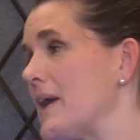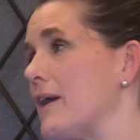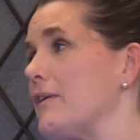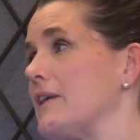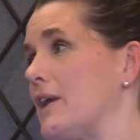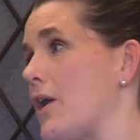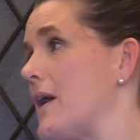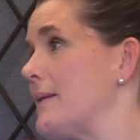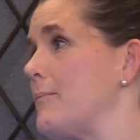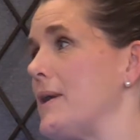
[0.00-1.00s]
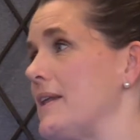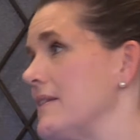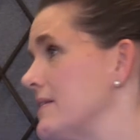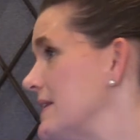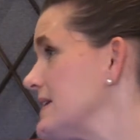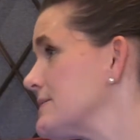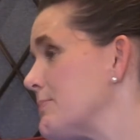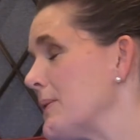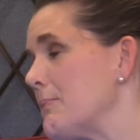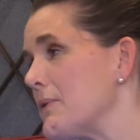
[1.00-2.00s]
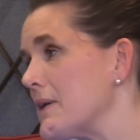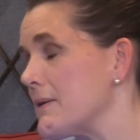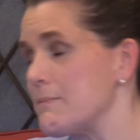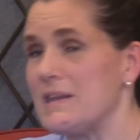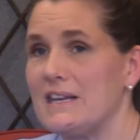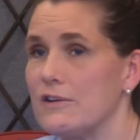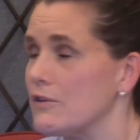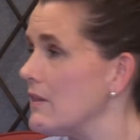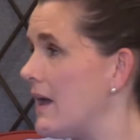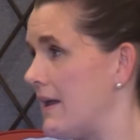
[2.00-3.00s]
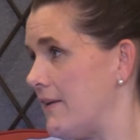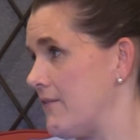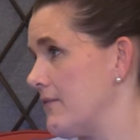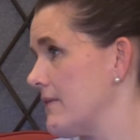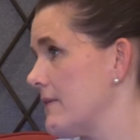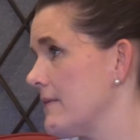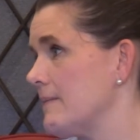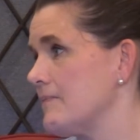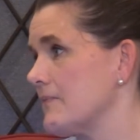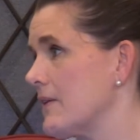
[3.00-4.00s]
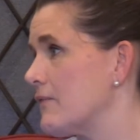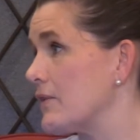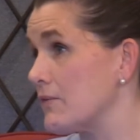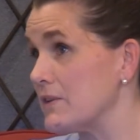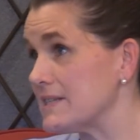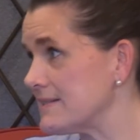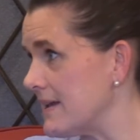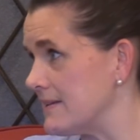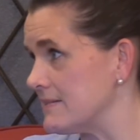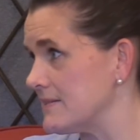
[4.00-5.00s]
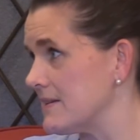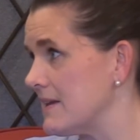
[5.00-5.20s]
I call it God, but these people come in your life for reasons.